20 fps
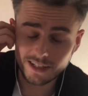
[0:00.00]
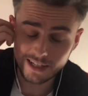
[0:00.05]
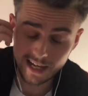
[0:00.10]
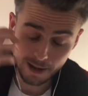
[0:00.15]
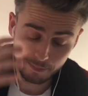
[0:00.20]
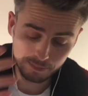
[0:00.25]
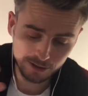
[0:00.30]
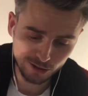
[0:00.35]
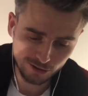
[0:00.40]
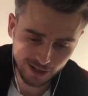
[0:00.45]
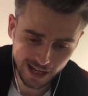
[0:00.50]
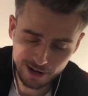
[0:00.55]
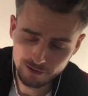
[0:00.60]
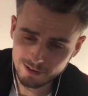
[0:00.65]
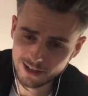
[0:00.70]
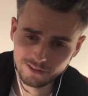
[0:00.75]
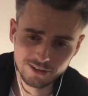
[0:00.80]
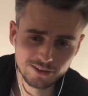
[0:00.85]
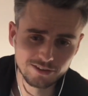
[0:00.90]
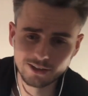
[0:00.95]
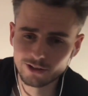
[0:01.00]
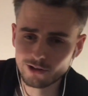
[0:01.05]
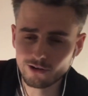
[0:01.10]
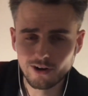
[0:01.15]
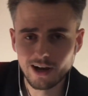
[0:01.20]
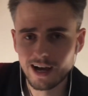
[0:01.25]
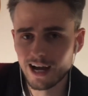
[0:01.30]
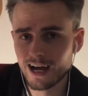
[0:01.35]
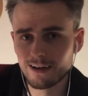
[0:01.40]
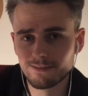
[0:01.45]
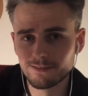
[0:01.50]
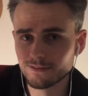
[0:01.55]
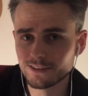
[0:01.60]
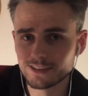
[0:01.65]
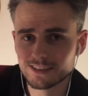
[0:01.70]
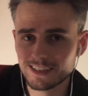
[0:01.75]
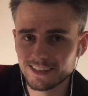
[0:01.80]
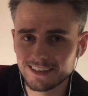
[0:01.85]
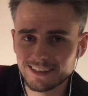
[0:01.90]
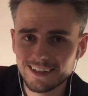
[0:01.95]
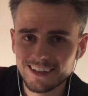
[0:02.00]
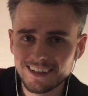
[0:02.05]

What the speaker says: episode airing, I think they cut half of the scene.